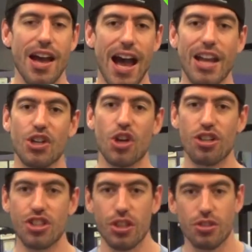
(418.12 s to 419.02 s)

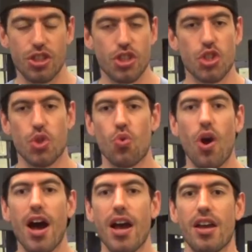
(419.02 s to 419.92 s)
encourage you, just
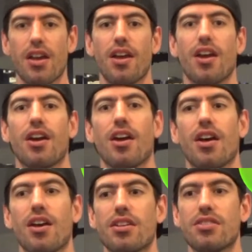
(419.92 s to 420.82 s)
try
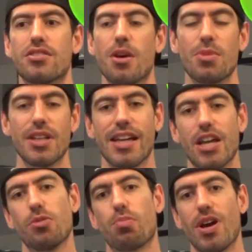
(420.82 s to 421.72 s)
something to
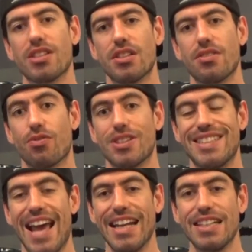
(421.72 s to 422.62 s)
get you present for
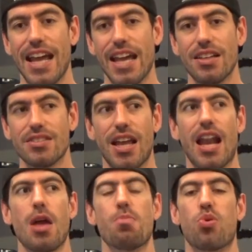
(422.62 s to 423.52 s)
10 days, and
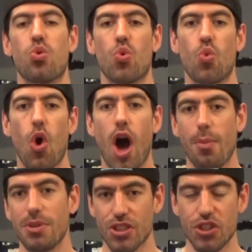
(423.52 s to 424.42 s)
I
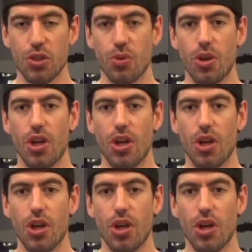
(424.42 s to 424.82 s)
promise you,